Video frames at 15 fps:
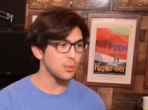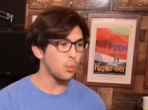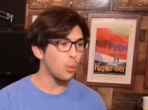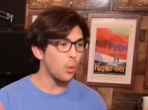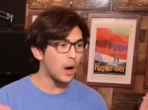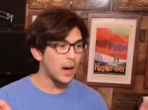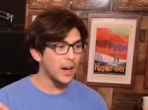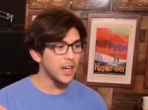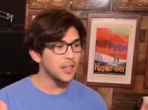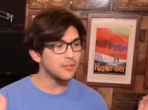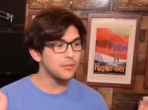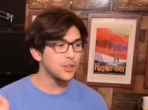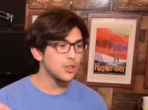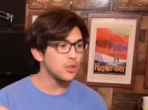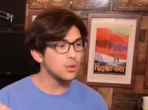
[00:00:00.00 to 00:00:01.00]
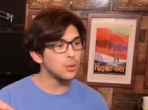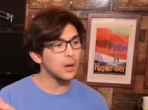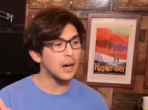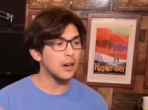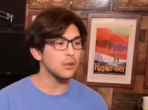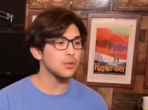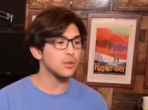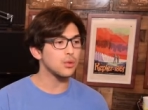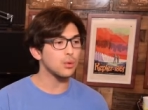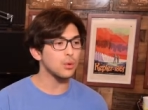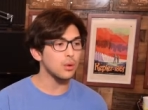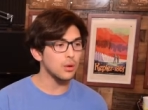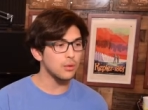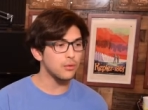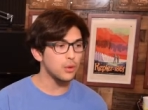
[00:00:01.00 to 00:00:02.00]
wide view,
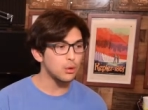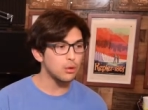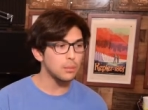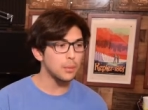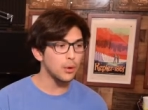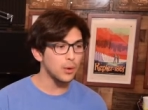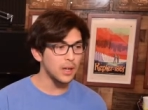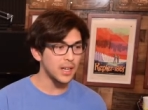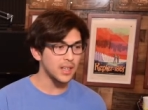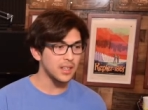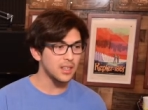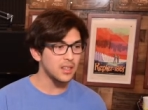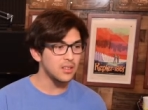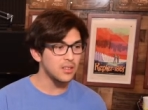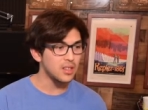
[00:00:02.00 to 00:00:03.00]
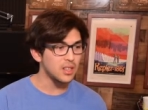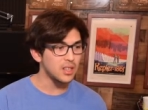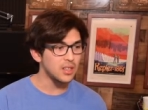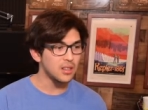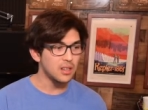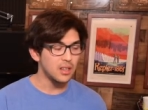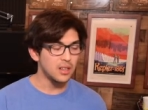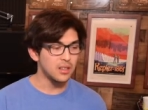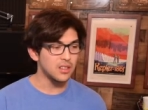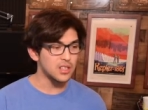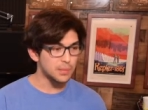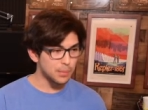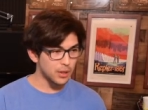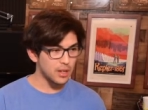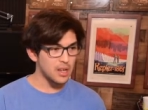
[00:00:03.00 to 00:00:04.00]
outdoor viewable LED
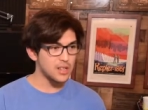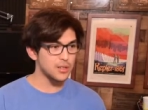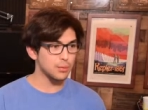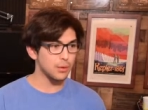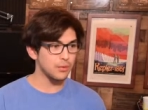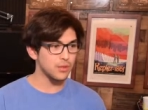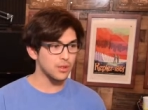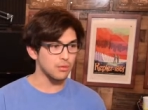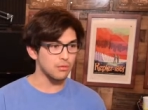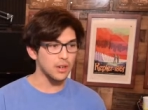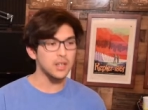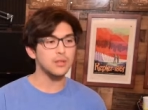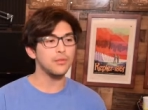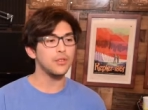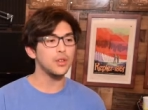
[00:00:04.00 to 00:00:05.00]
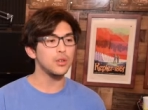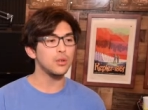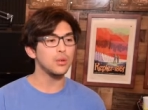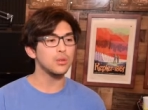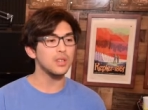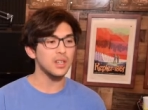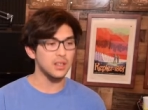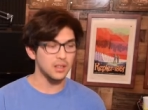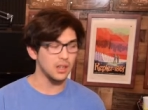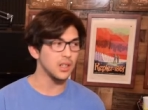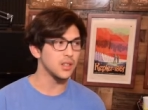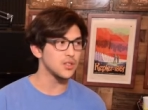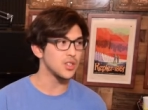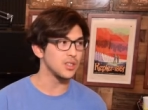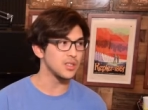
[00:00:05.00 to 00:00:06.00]
displays with direct view
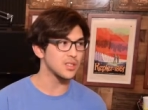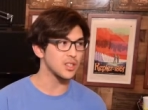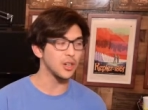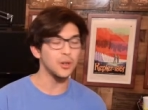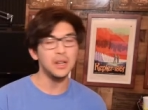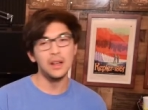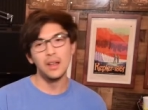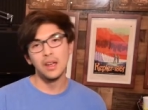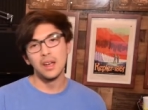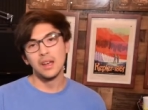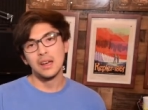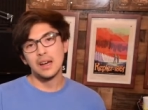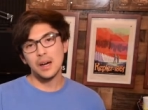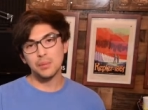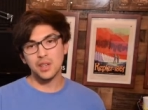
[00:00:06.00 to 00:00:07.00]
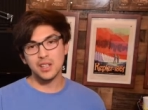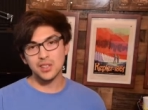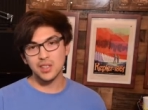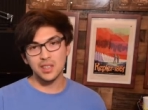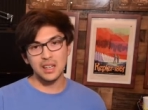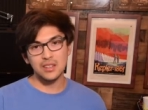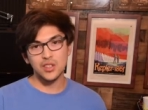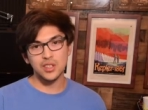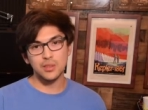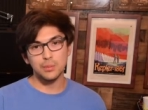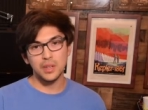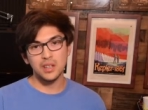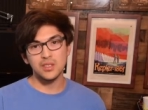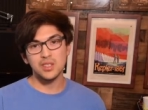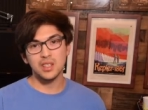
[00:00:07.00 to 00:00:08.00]
technology. So I'm guessing that just
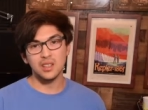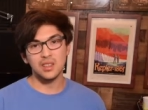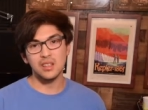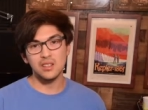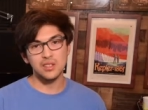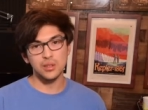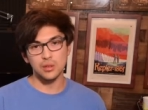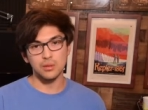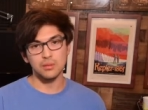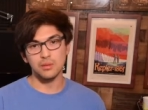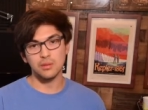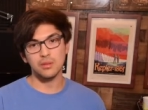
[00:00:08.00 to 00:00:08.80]
means that these are